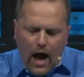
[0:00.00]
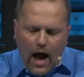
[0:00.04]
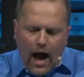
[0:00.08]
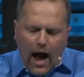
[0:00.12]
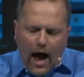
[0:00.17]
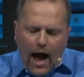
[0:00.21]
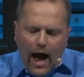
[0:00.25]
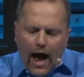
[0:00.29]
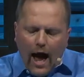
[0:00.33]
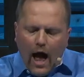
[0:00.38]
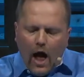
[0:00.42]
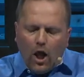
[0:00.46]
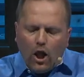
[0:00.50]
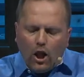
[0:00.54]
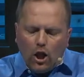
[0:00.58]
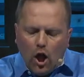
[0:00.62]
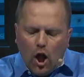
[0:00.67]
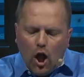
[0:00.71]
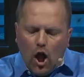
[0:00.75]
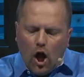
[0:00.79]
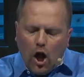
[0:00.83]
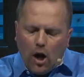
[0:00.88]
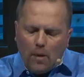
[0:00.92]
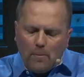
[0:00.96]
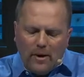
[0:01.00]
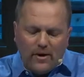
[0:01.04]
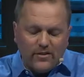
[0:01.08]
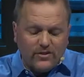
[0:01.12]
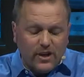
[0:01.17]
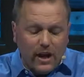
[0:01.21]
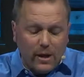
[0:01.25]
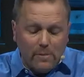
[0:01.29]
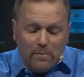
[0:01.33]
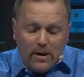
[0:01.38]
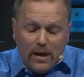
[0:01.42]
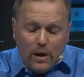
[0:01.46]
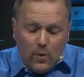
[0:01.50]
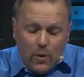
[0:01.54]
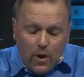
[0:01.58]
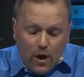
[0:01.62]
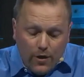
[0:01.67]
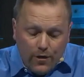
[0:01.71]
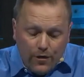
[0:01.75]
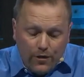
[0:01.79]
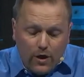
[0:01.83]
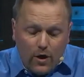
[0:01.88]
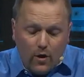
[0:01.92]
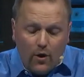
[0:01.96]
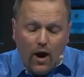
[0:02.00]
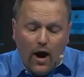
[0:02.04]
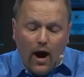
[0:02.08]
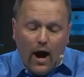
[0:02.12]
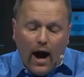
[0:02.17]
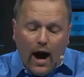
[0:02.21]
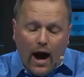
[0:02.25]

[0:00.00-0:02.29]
how long must I be with you?